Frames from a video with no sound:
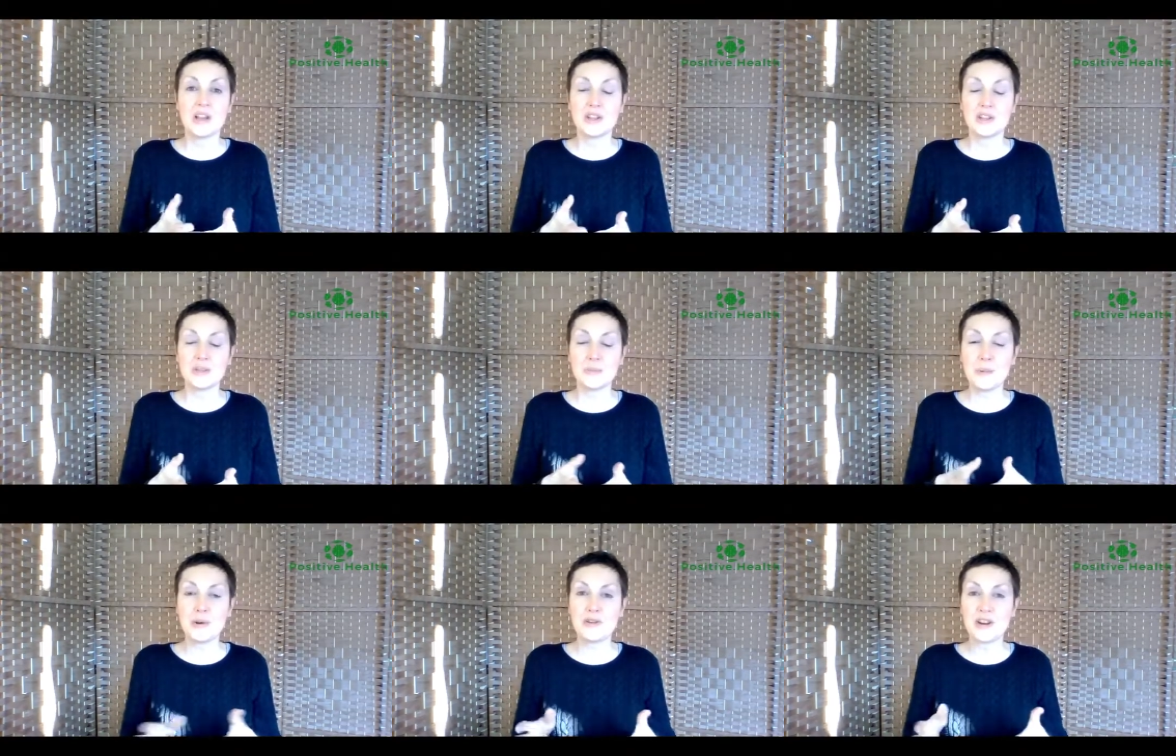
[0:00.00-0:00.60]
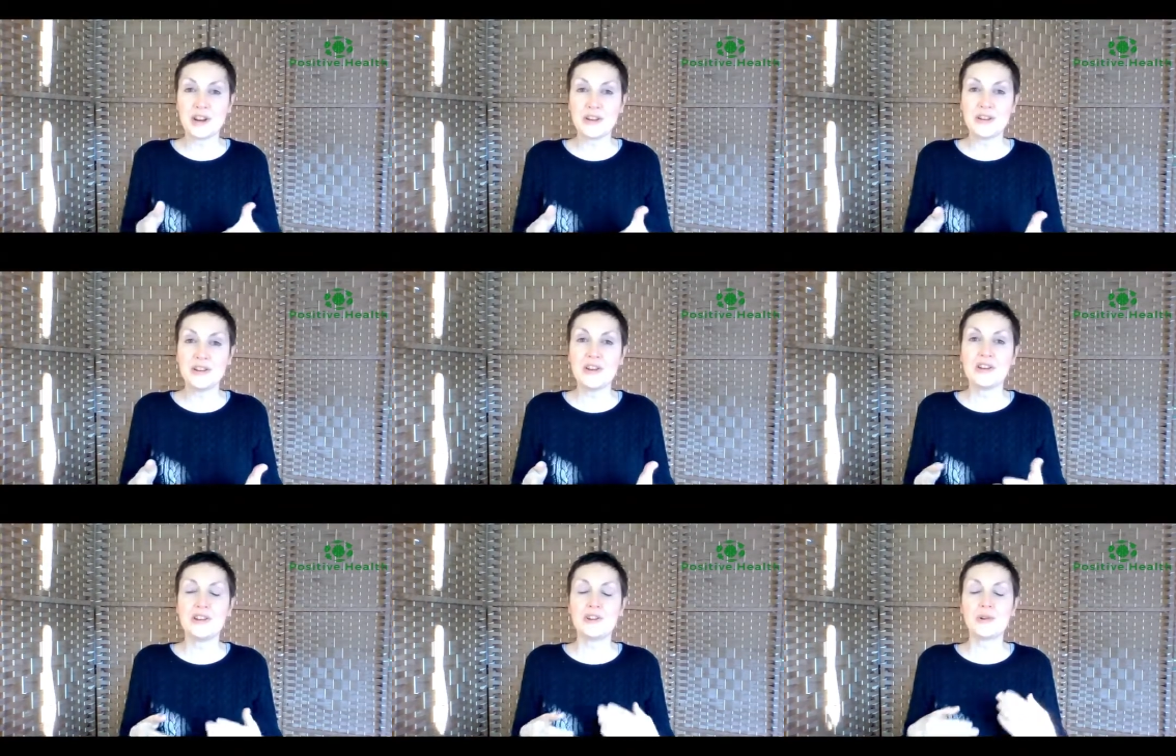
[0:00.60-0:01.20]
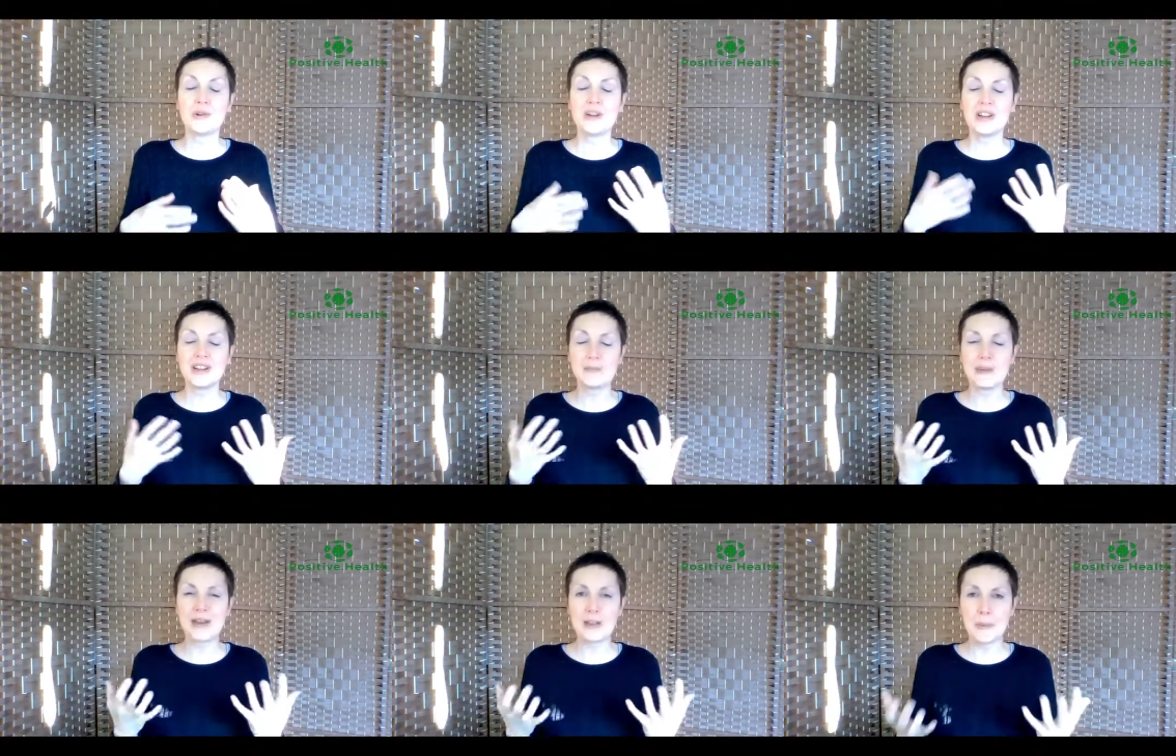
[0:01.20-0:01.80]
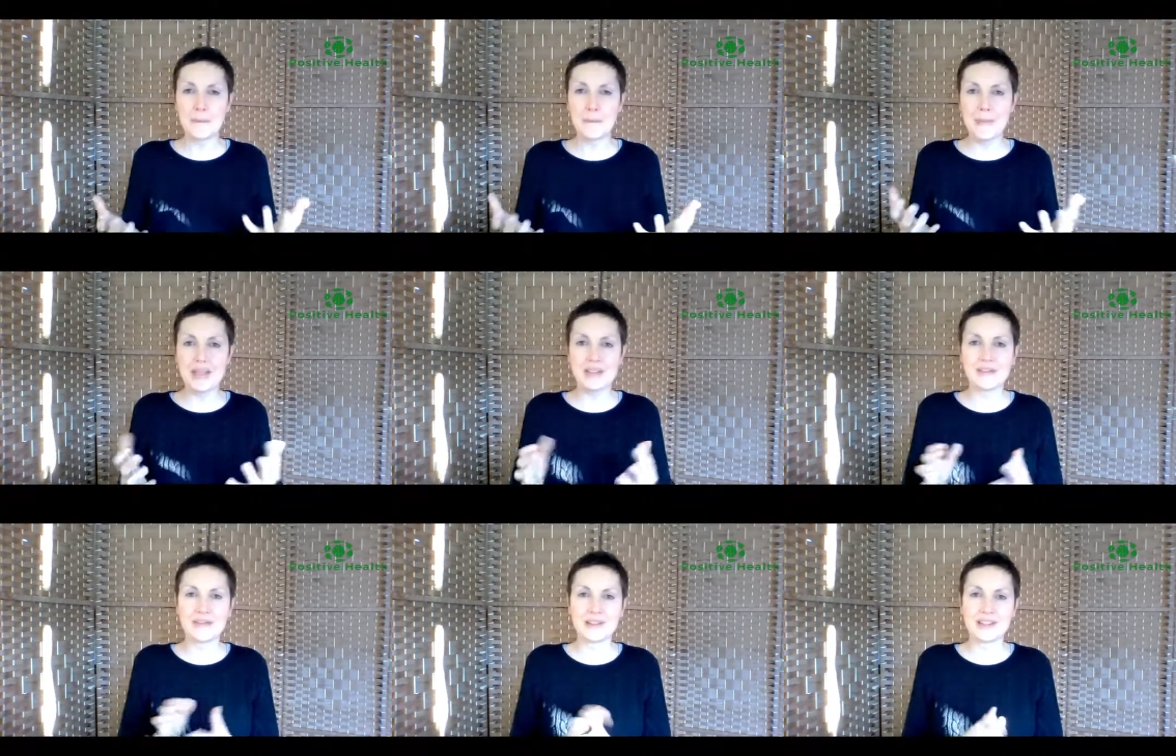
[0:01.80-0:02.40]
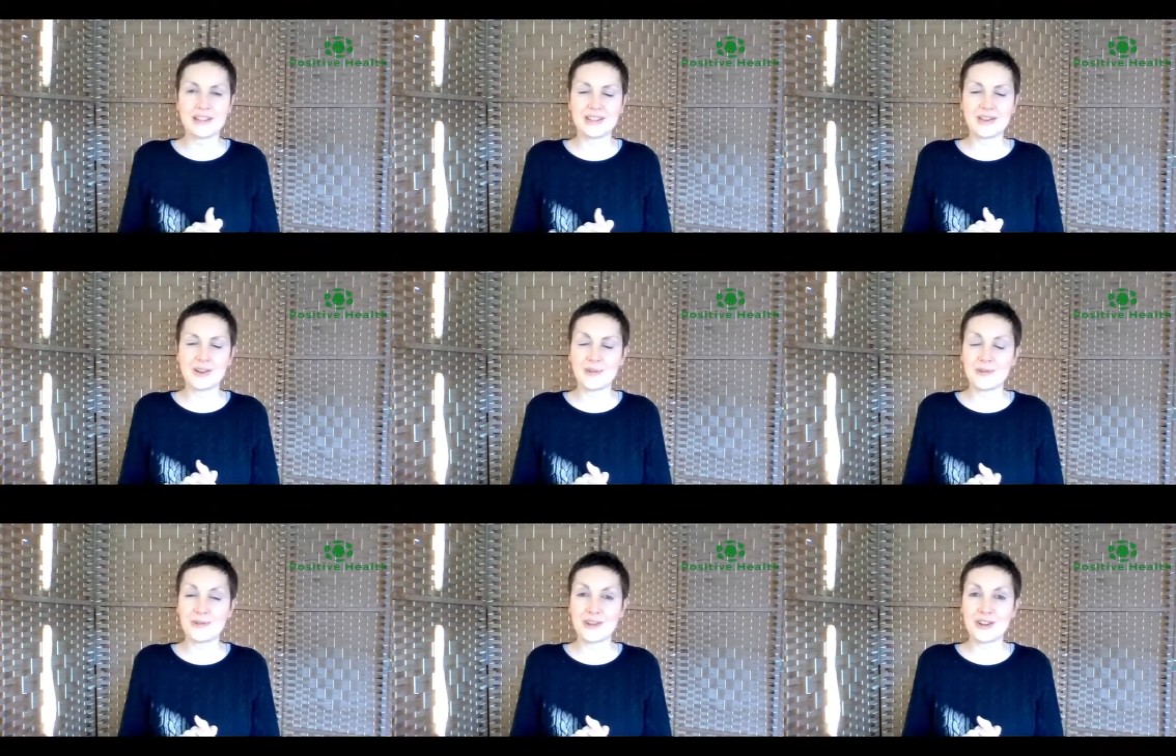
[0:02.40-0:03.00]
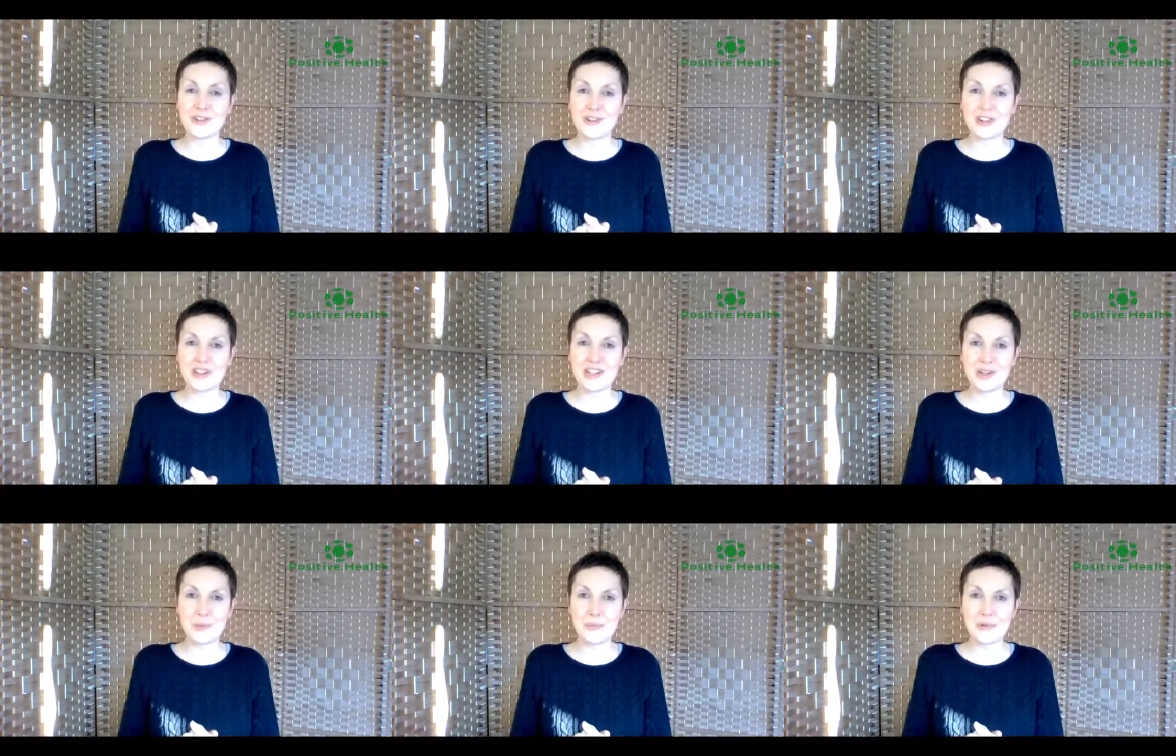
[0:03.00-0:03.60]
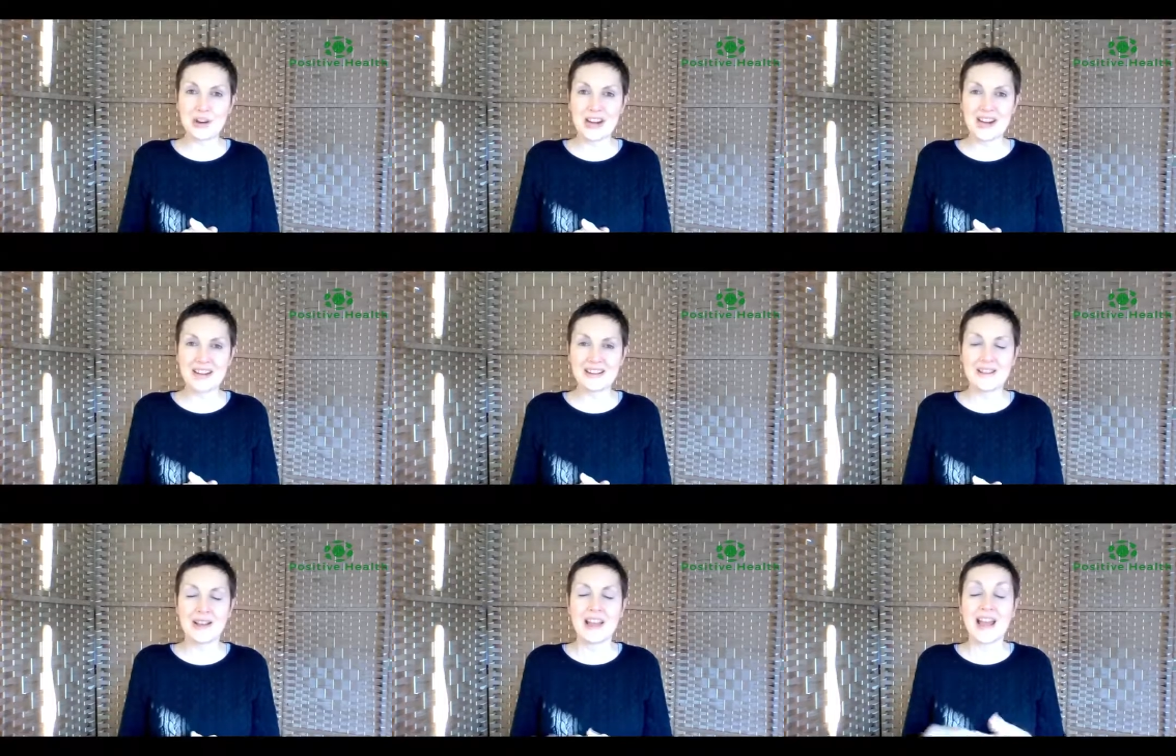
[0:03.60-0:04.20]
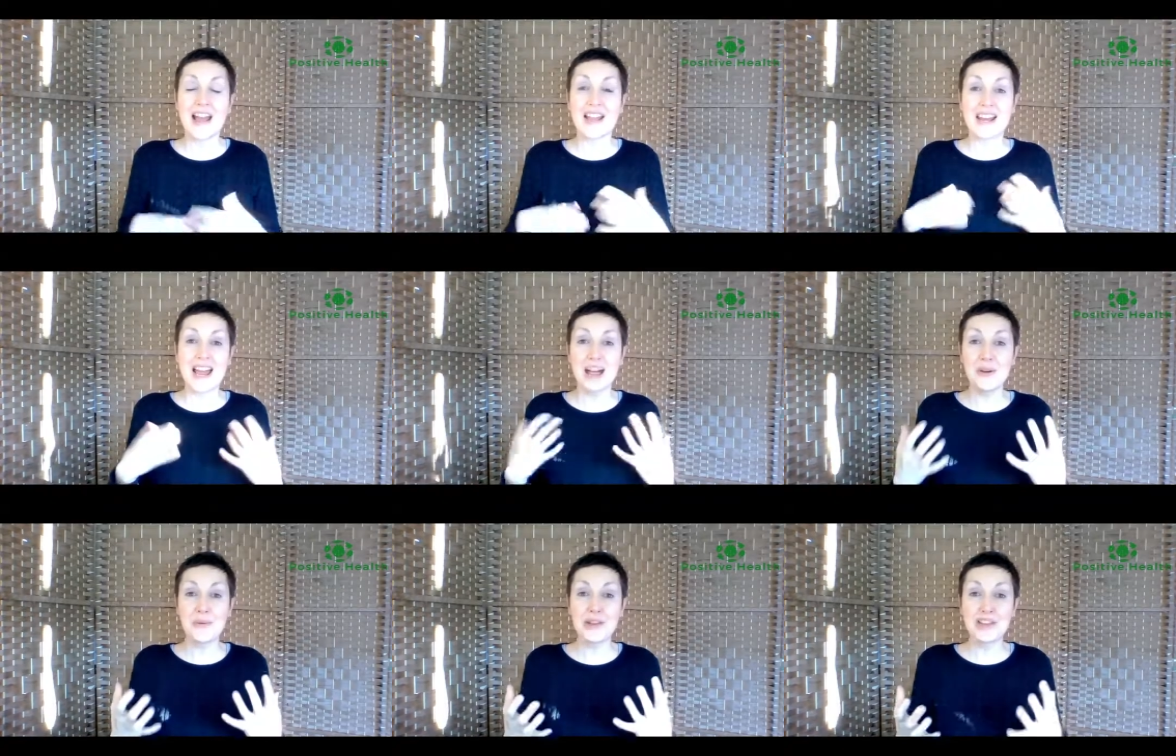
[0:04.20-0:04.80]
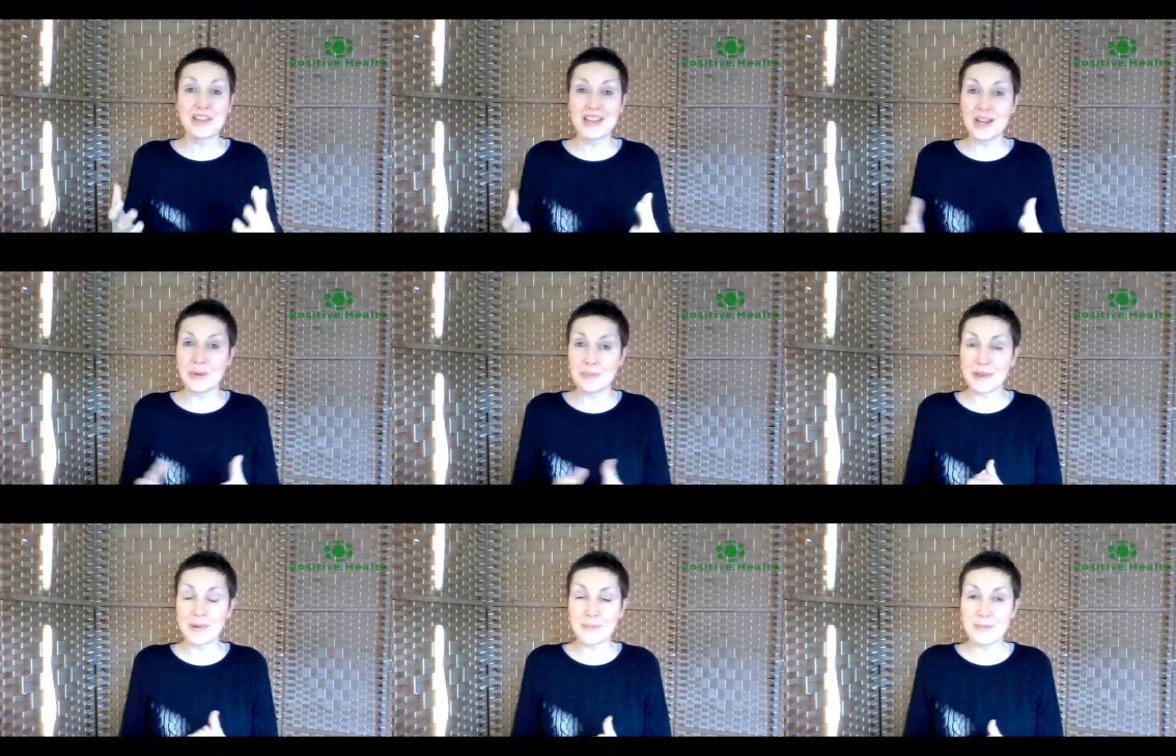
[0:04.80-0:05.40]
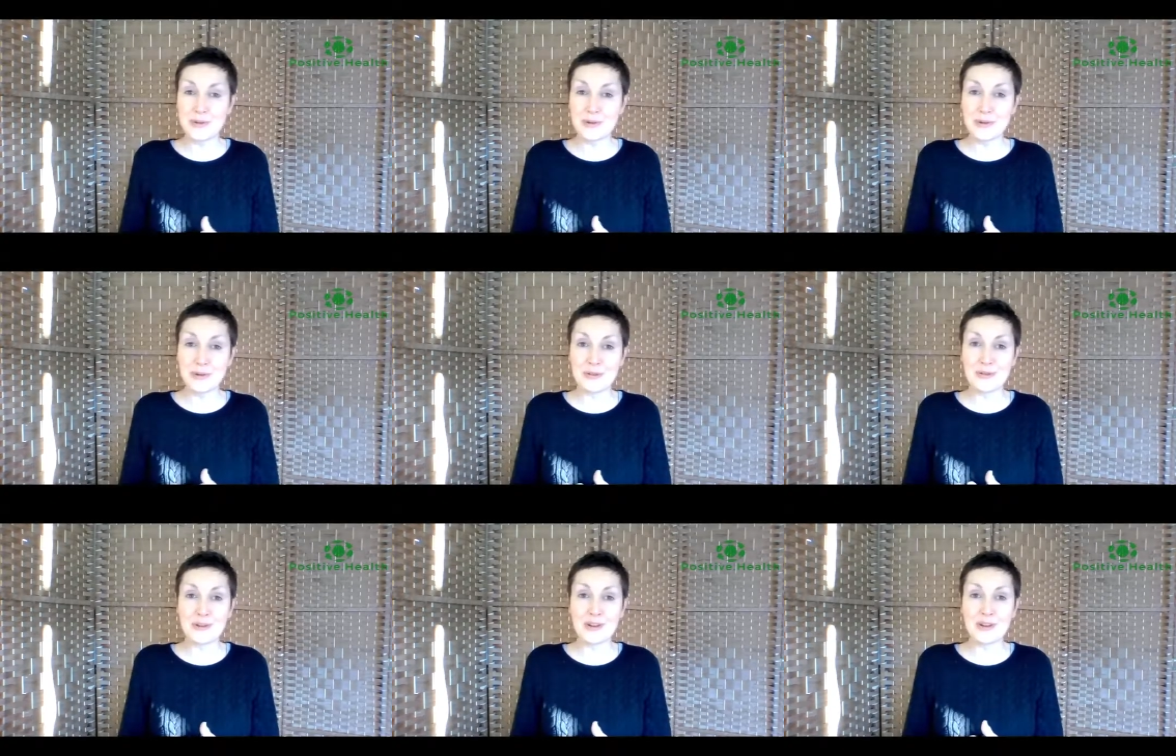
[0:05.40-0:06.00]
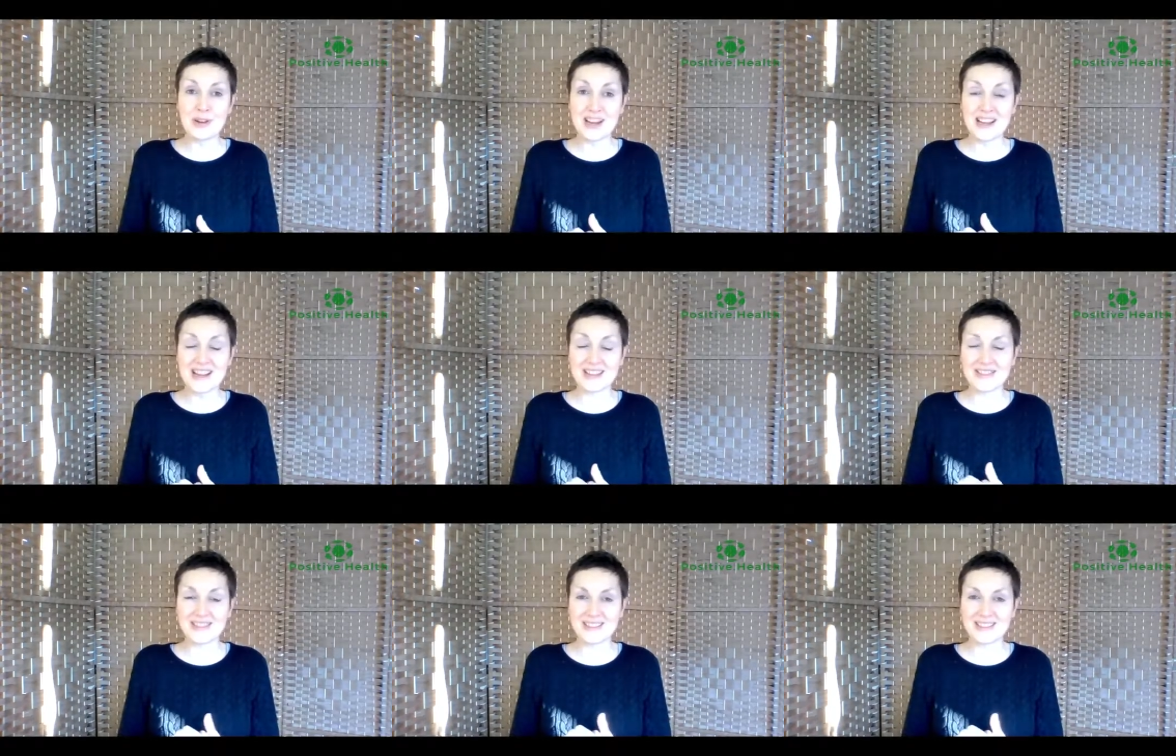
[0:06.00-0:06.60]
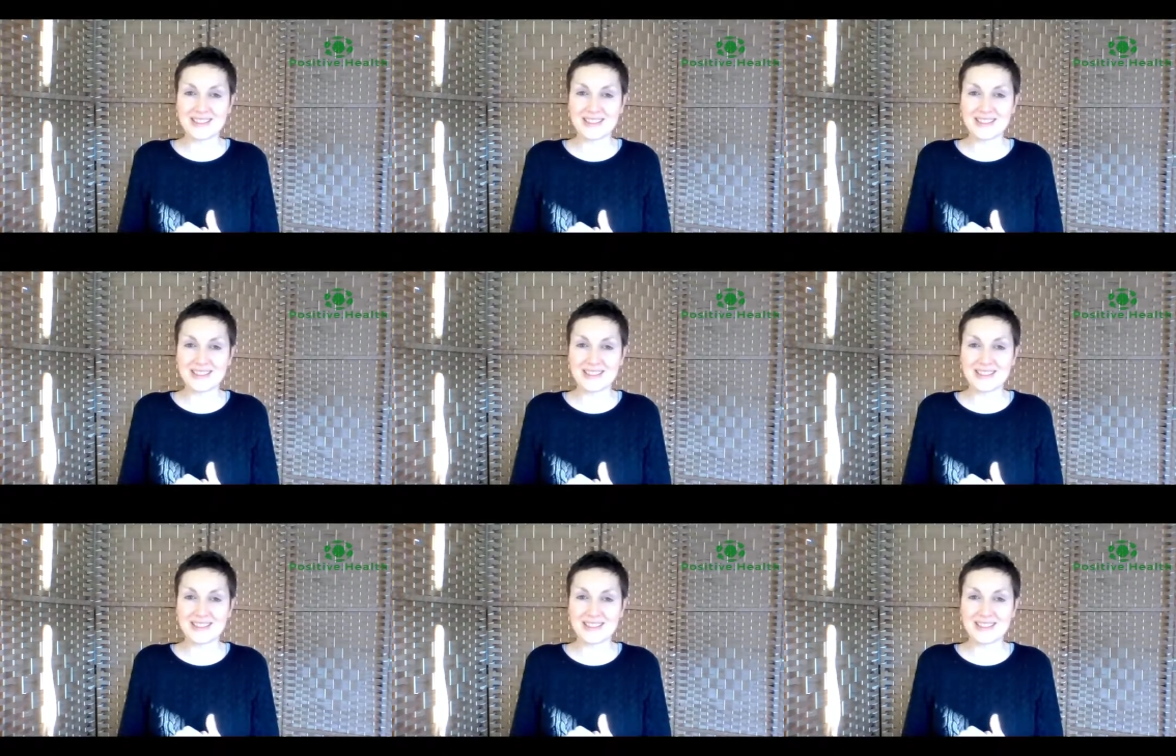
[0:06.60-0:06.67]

Tomorrow, you'll learn about the benefits of nourishing your brain and how it could help improve your life.